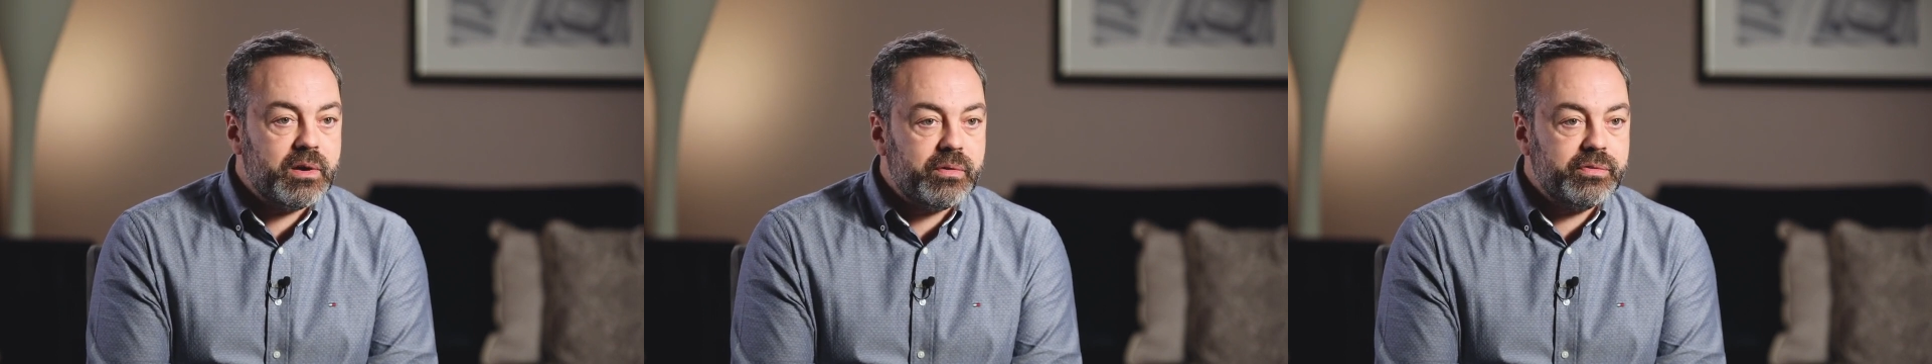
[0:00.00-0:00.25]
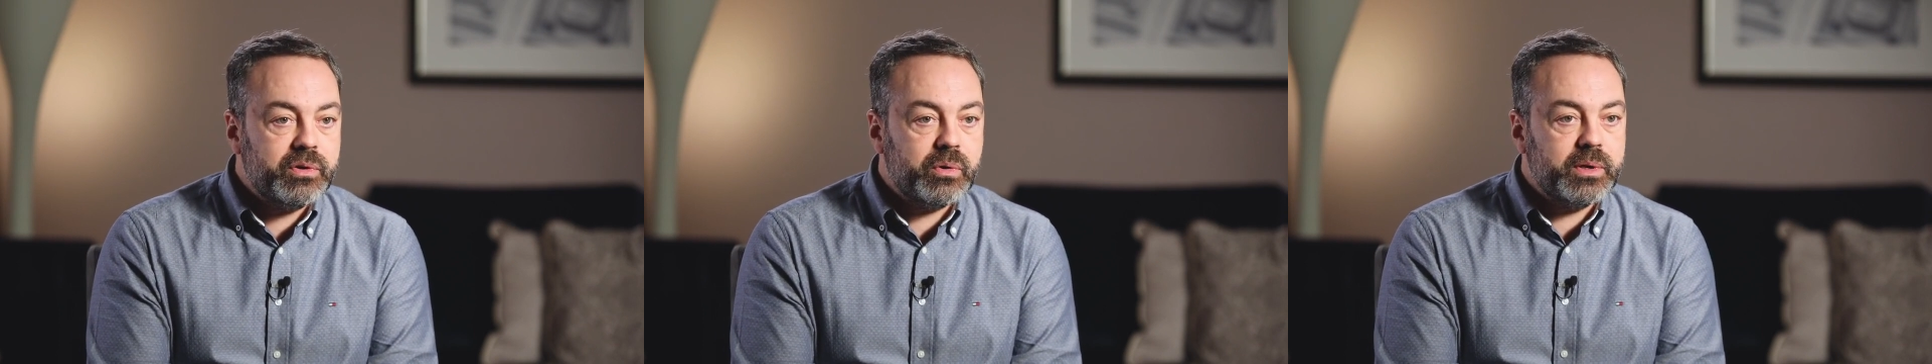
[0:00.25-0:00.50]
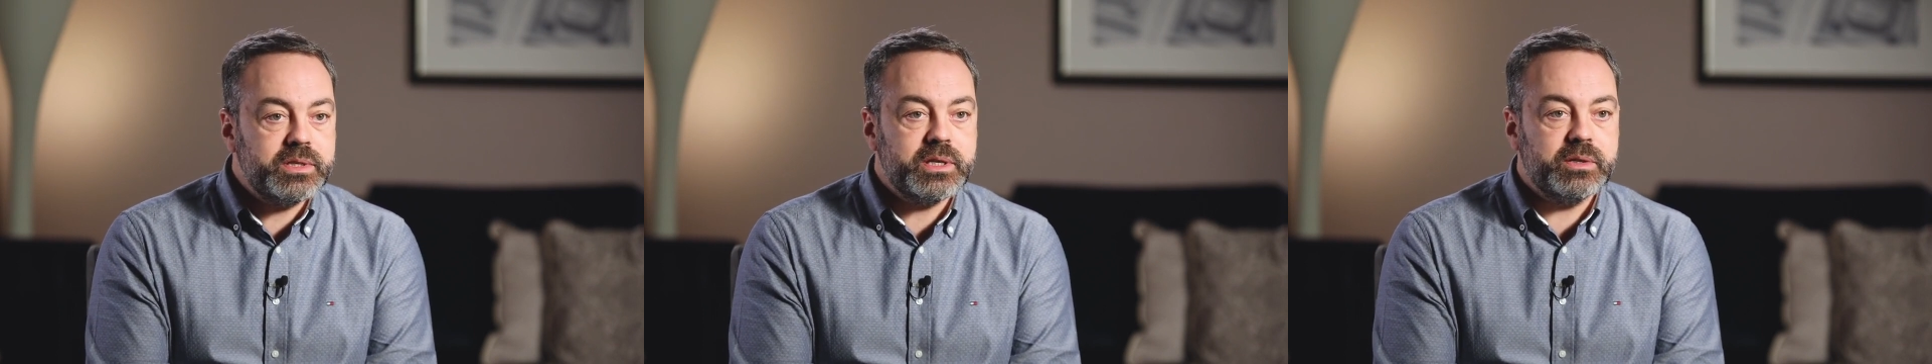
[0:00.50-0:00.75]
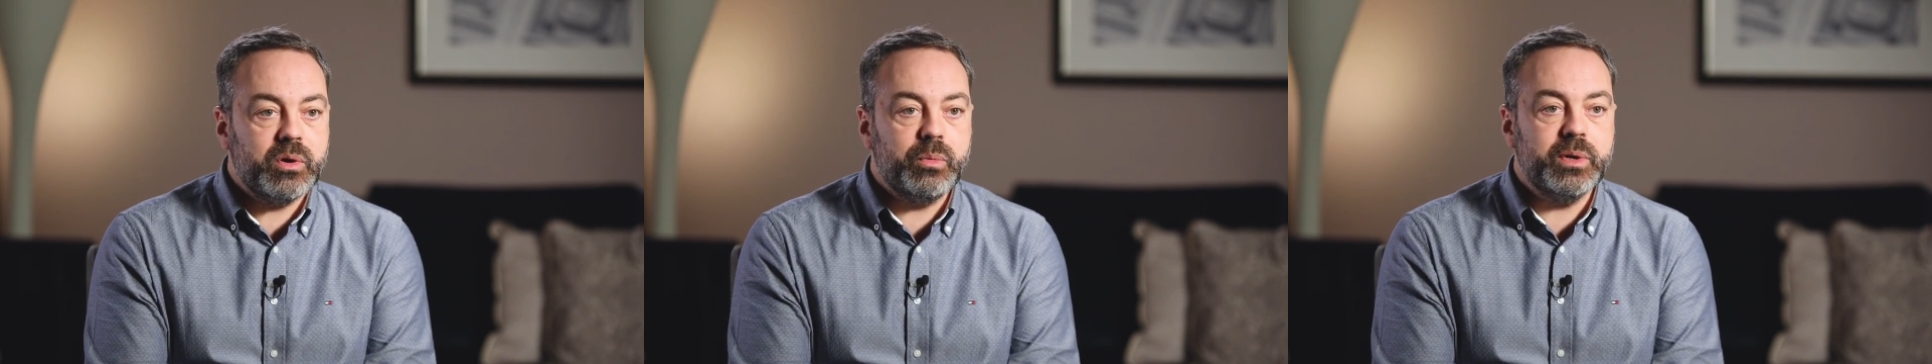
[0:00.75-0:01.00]
of your
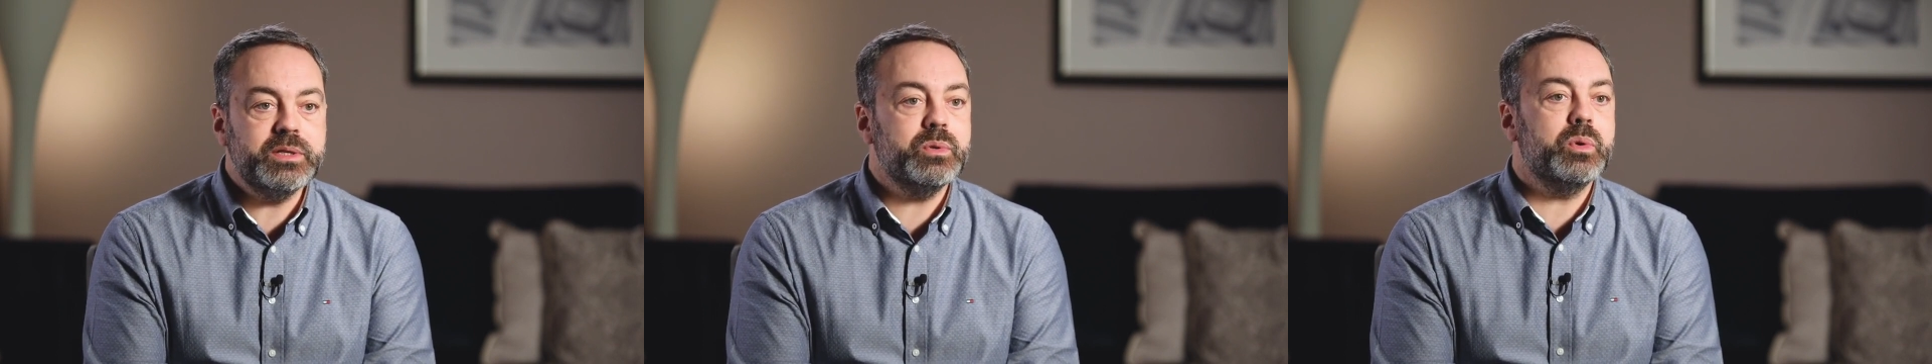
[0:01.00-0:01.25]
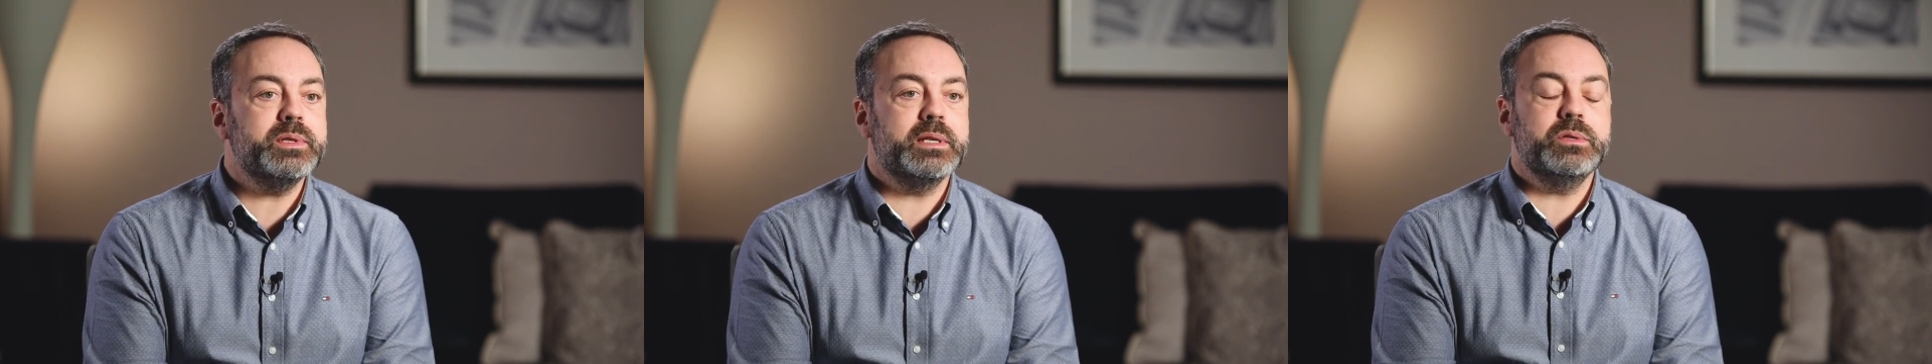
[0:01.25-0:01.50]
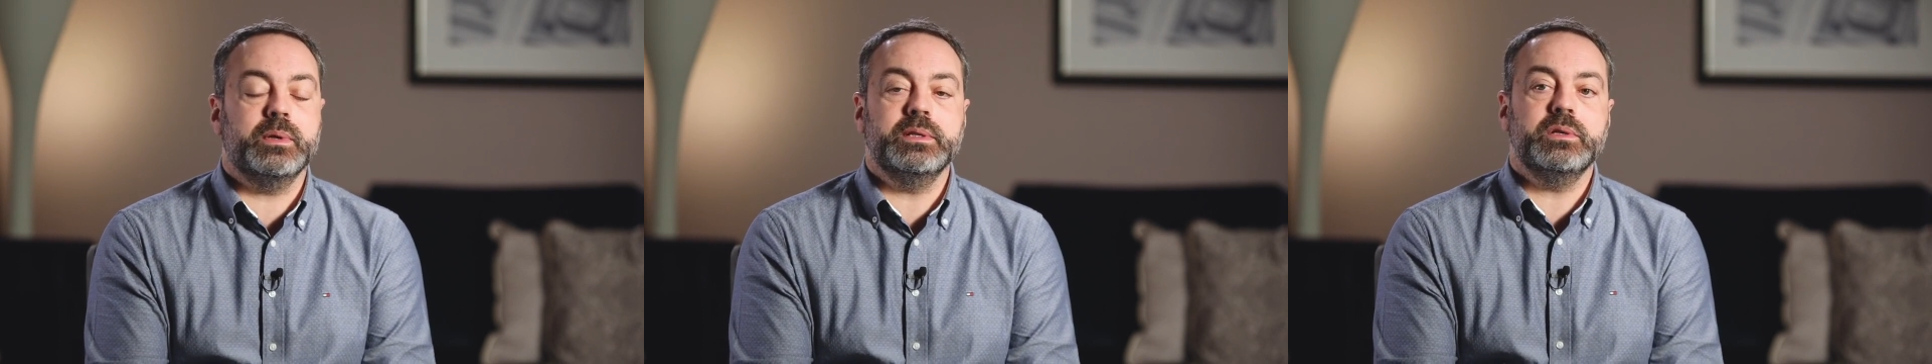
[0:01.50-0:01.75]
internal resource, and so on.